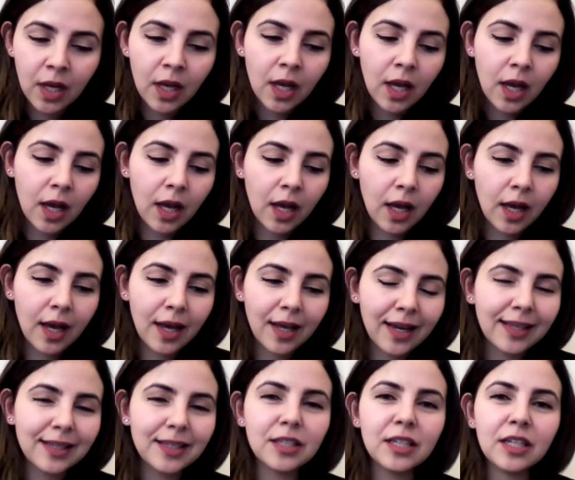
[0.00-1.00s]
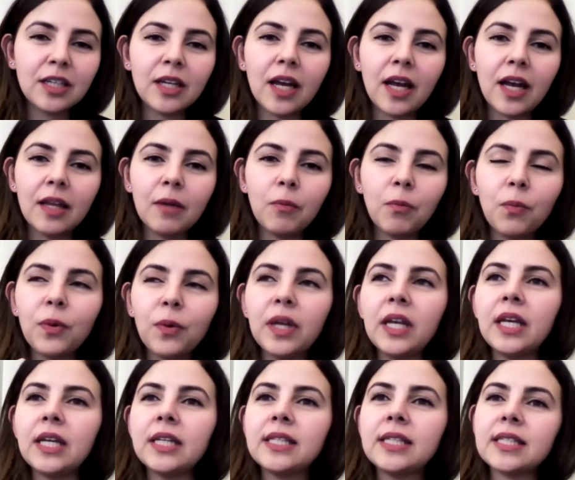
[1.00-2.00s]
And I didn't
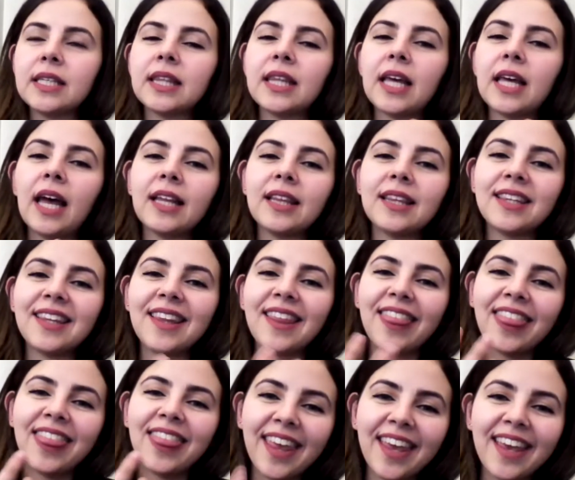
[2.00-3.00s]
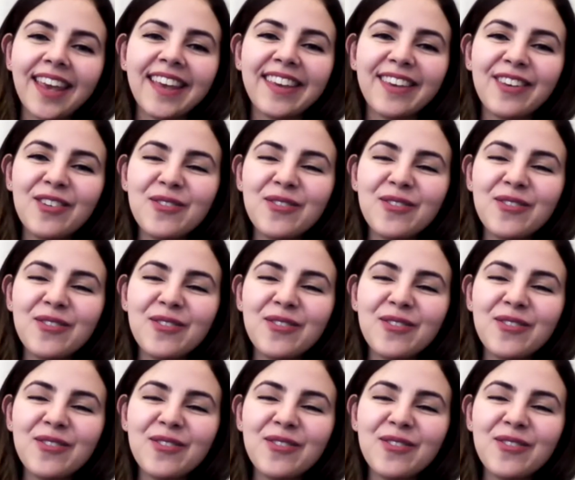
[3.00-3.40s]
read that thing, when